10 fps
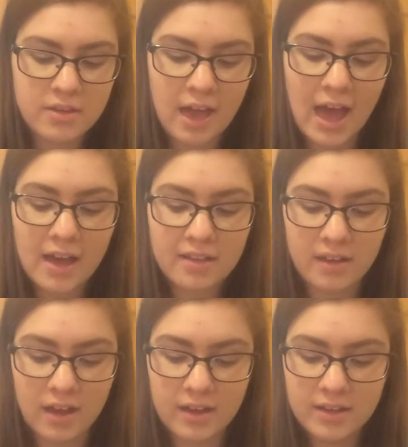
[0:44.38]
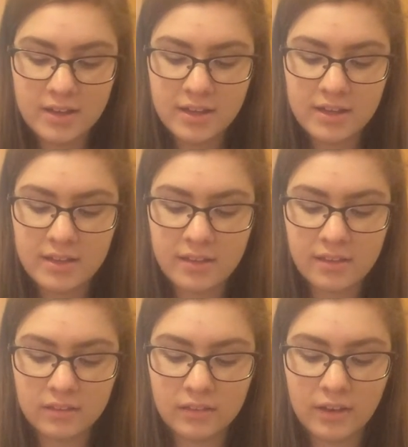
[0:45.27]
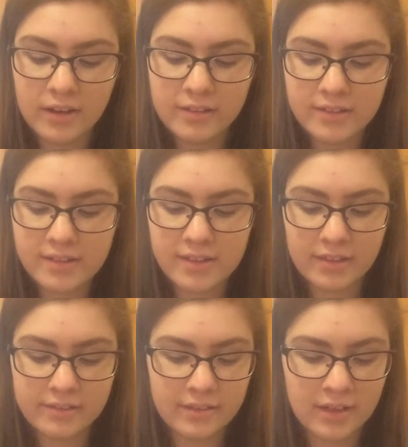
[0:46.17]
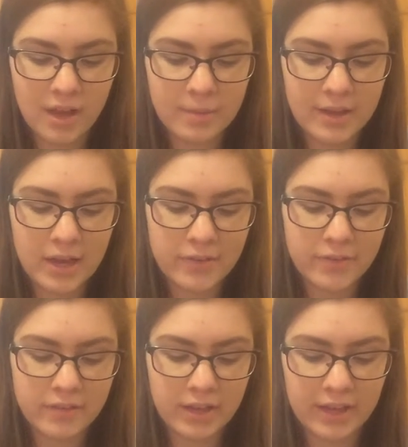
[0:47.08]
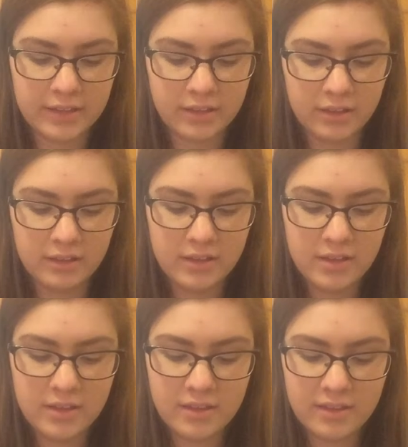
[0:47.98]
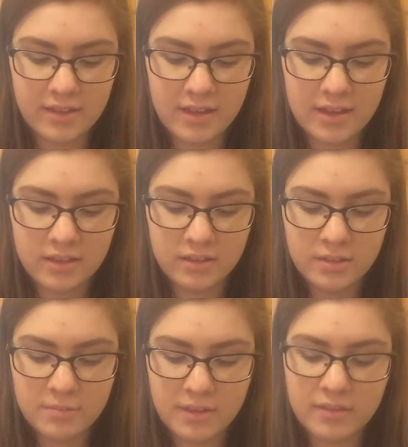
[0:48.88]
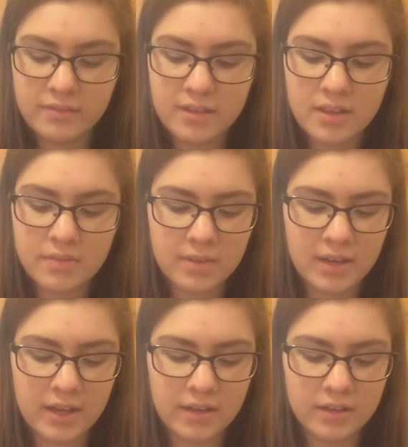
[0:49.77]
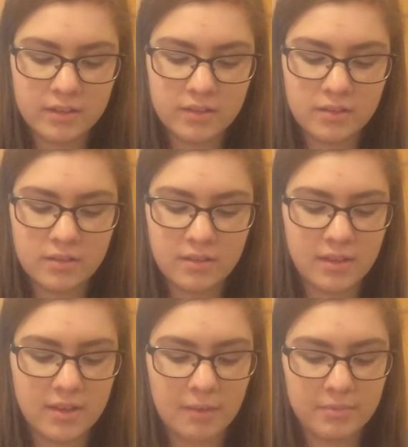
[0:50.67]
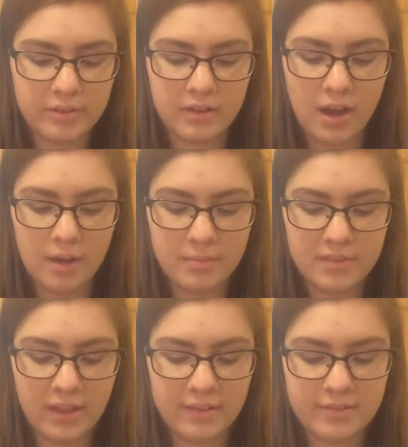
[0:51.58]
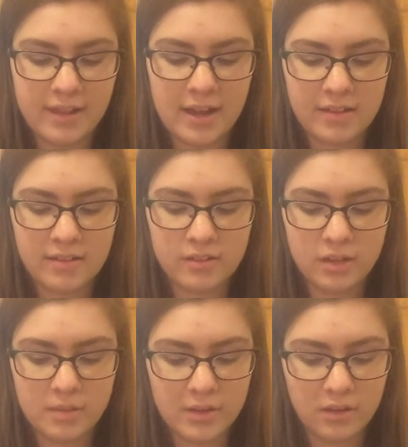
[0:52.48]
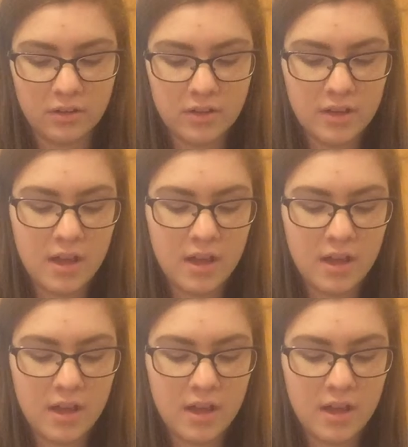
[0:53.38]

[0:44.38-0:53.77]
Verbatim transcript: The axon is a large extension coming off of the chiton. They send messages from the chiton to the synaptic knob / axon terminal.